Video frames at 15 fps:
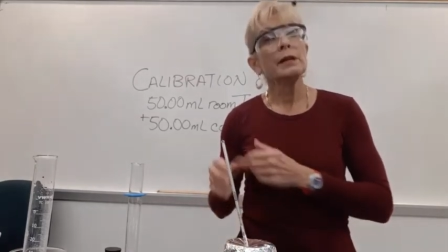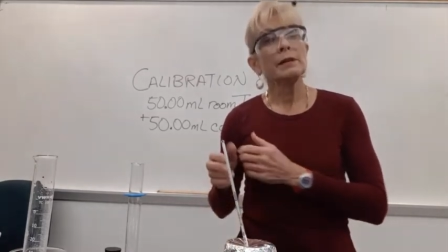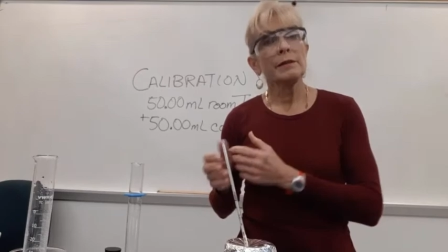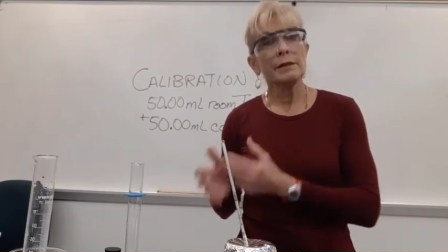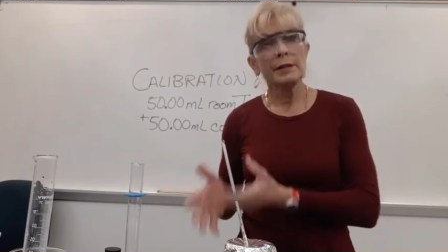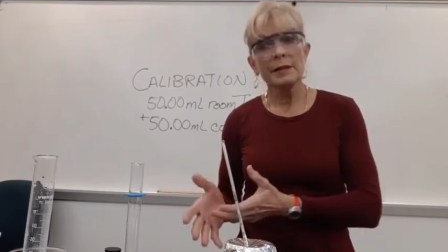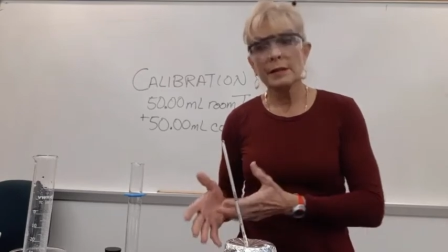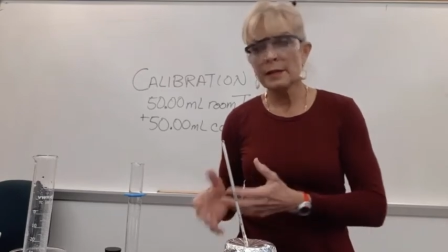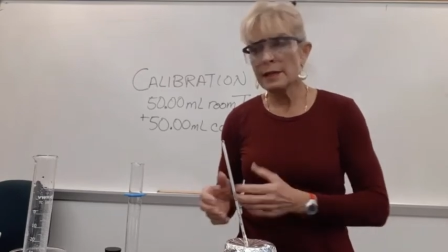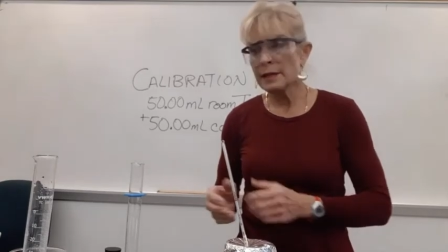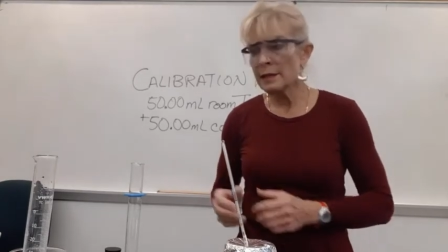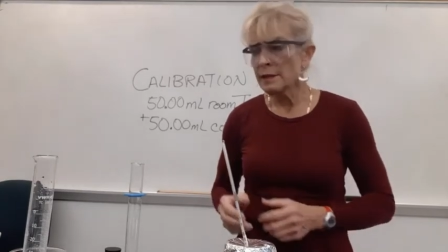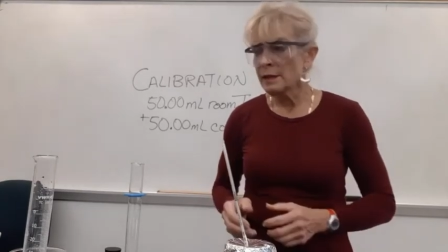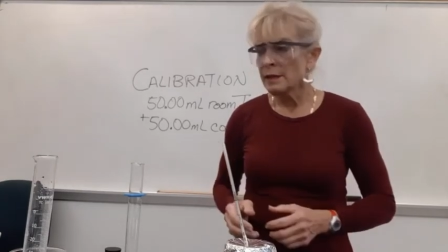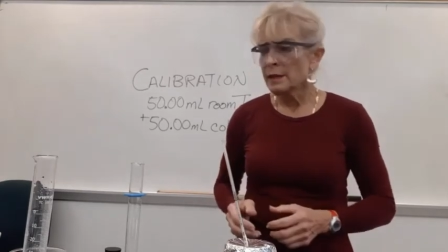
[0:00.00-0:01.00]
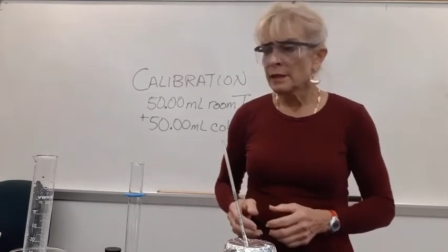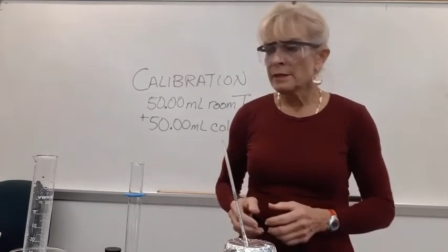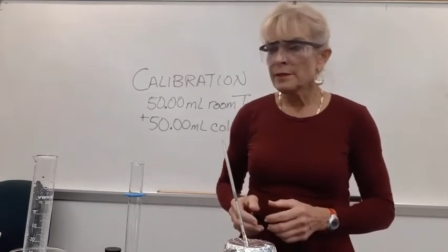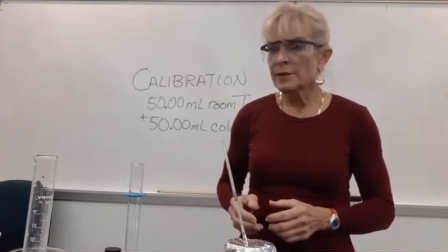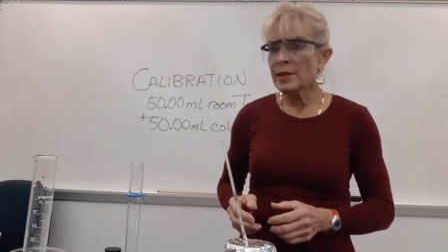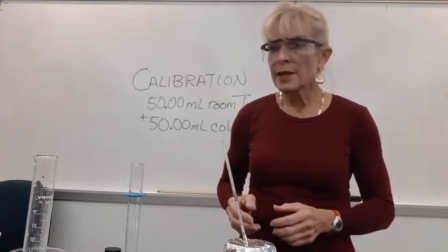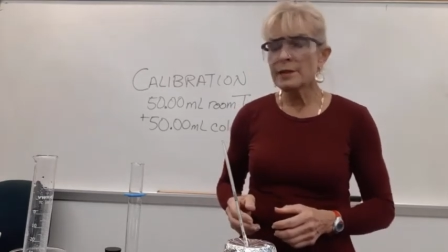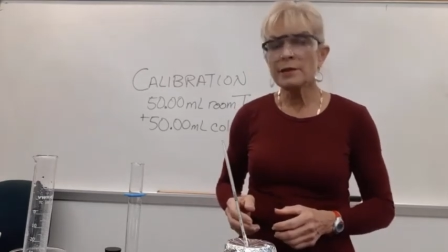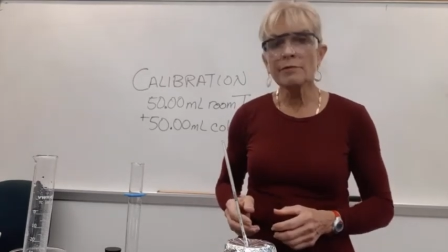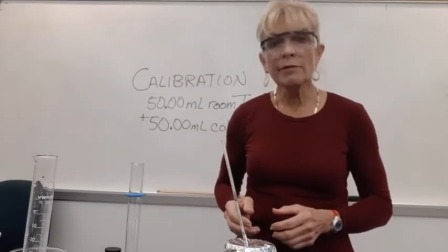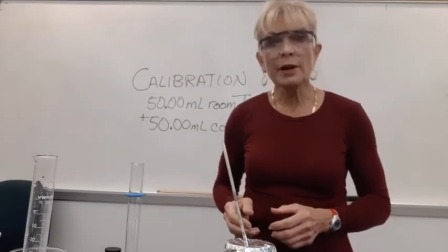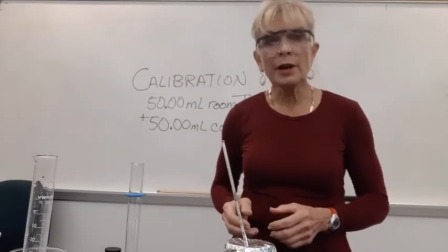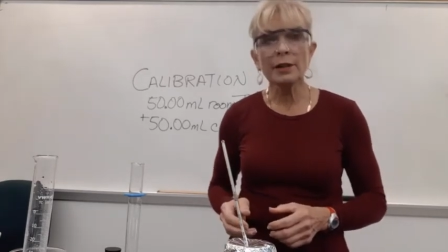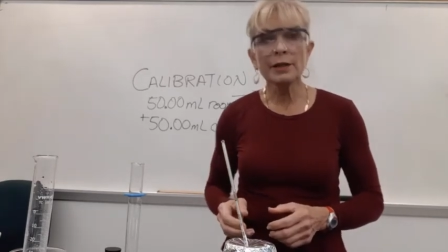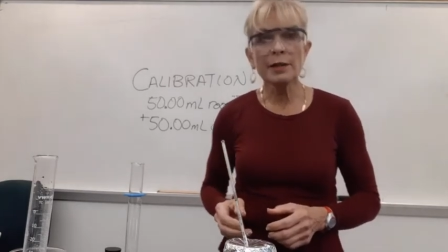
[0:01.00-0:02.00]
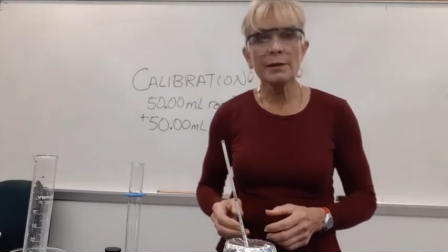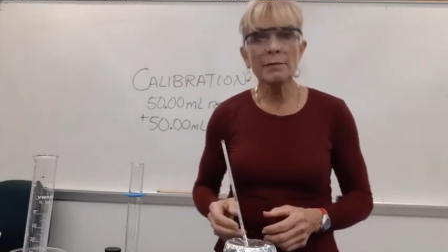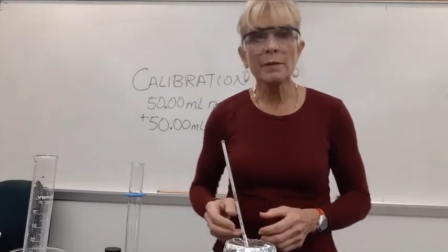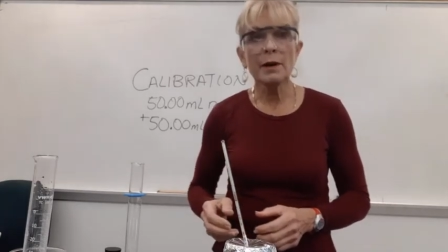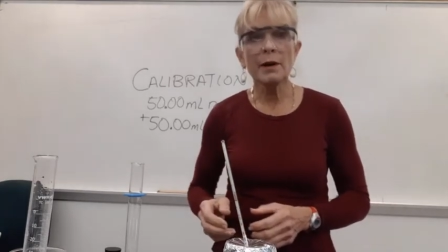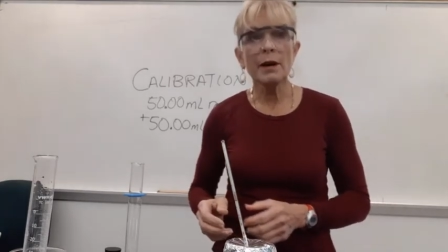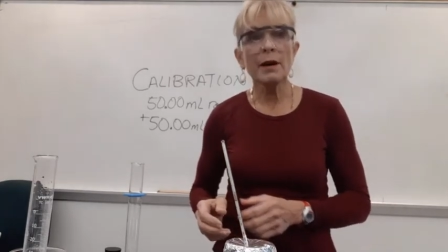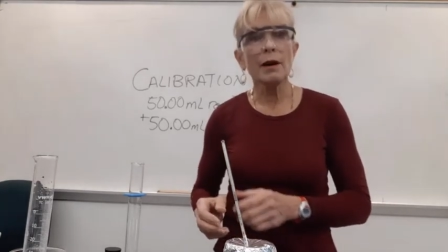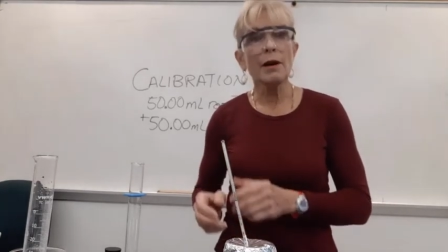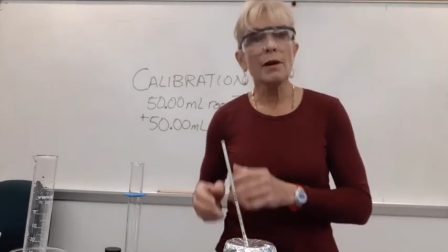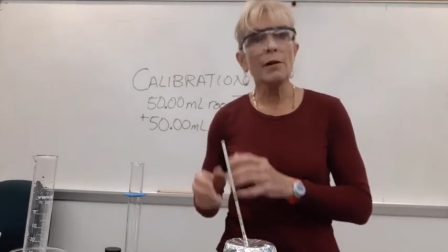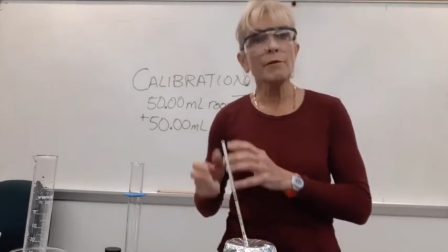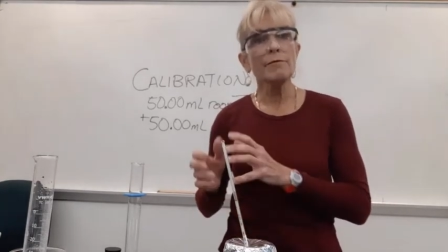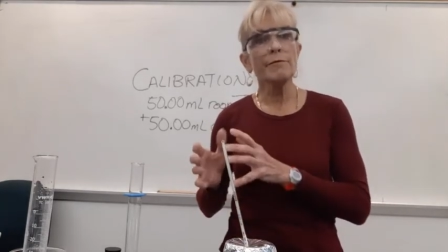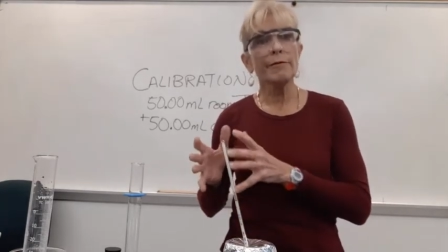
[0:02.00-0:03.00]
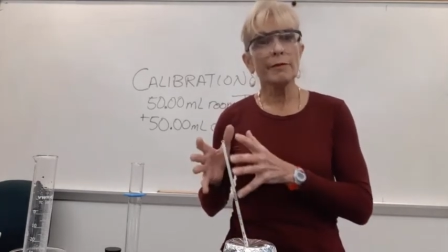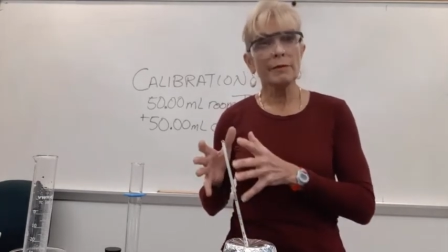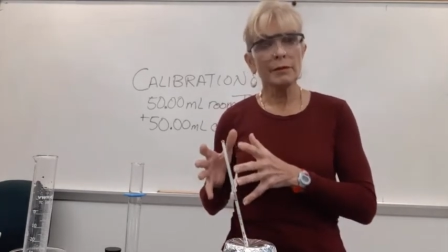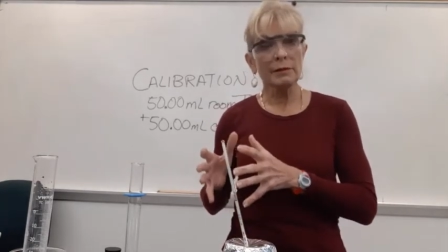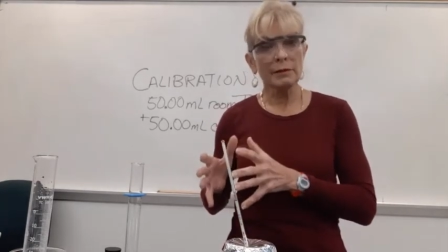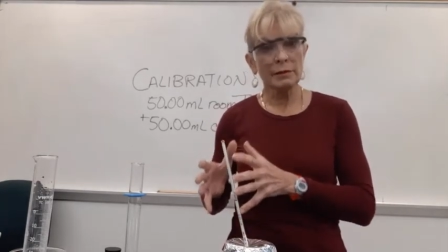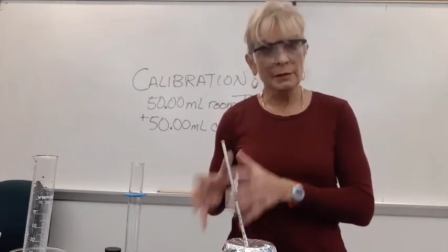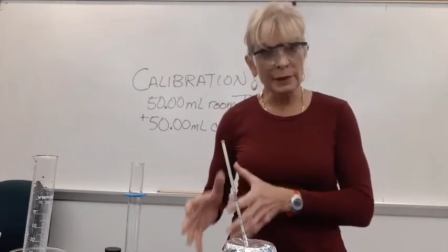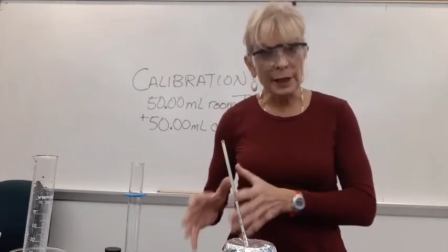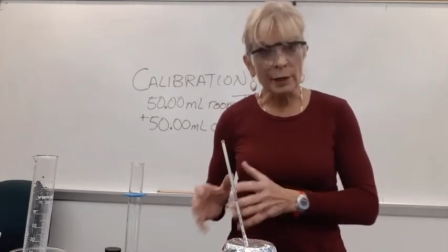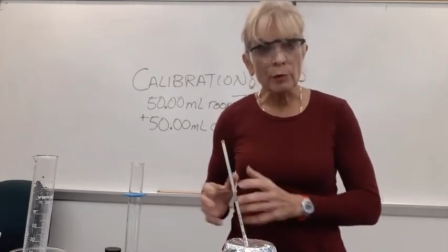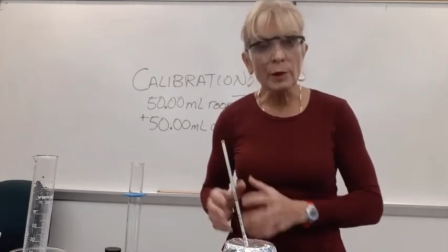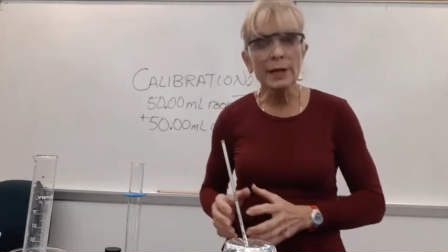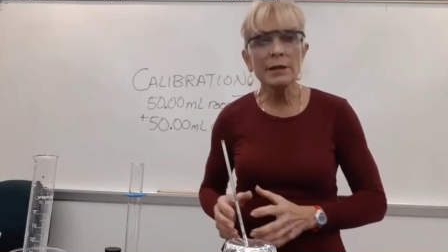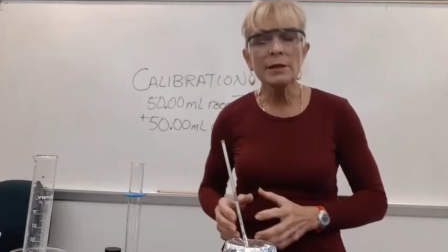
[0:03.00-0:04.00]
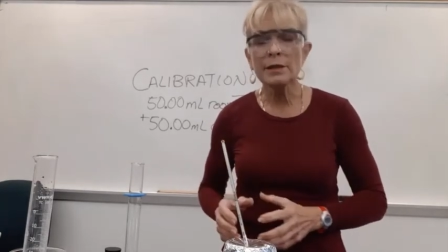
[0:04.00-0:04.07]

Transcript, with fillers: the stated volume of liquid